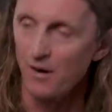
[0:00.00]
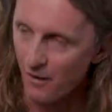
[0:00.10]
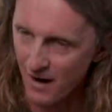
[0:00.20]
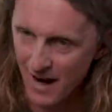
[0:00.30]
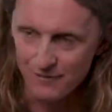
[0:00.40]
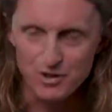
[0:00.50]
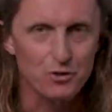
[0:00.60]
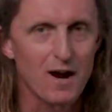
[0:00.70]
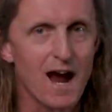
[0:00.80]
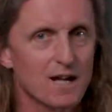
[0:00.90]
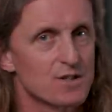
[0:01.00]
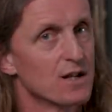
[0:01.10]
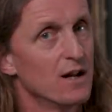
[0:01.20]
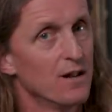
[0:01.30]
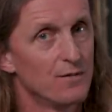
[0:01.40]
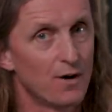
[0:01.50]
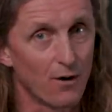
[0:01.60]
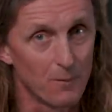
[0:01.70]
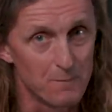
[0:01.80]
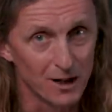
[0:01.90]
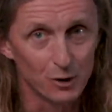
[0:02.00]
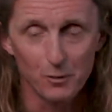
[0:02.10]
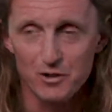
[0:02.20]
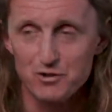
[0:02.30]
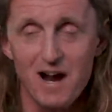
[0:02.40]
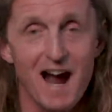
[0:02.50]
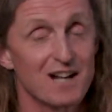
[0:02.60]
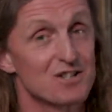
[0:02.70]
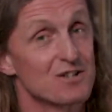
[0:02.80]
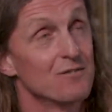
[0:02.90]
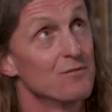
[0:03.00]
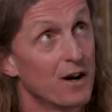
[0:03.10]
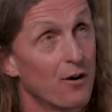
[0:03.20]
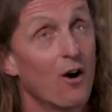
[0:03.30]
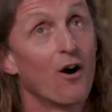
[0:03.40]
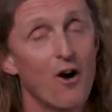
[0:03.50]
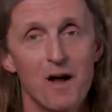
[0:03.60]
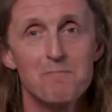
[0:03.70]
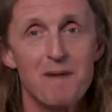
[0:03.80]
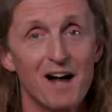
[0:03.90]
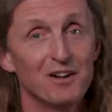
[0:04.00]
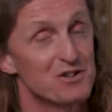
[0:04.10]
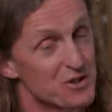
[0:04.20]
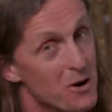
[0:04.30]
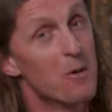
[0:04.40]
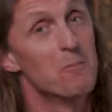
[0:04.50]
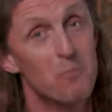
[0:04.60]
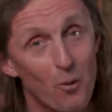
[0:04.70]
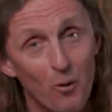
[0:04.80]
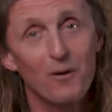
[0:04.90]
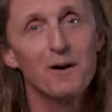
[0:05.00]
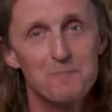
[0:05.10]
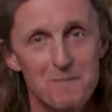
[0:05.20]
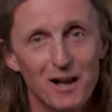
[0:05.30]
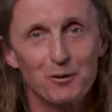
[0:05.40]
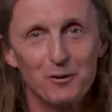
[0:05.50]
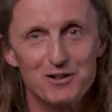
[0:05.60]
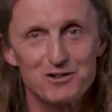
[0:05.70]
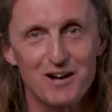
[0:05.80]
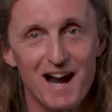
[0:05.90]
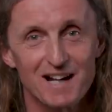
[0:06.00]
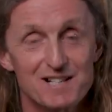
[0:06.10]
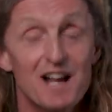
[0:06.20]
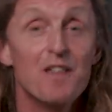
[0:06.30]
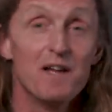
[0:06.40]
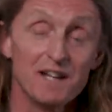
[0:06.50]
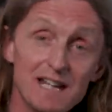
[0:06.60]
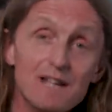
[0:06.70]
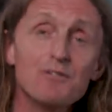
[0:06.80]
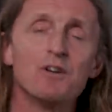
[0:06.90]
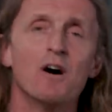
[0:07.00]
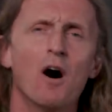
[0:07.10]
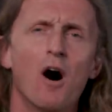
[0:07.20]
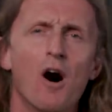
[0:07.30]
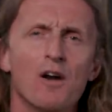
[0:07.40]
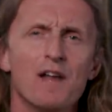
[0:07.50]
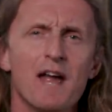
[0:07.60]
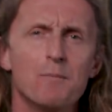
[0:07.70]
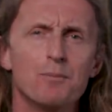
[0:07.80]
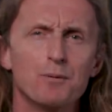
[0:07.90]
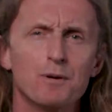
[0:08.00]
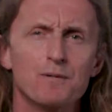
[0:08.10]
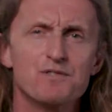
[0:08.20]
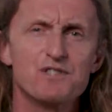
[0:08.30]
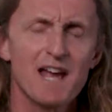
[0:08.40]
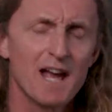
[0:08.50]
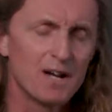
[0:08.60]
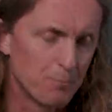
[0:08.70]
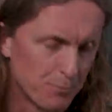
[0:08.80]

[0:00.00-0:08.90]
There are heavy tracks, there are mellower tracks, there are on balance more mellower tracks than even on Emperor of Sand,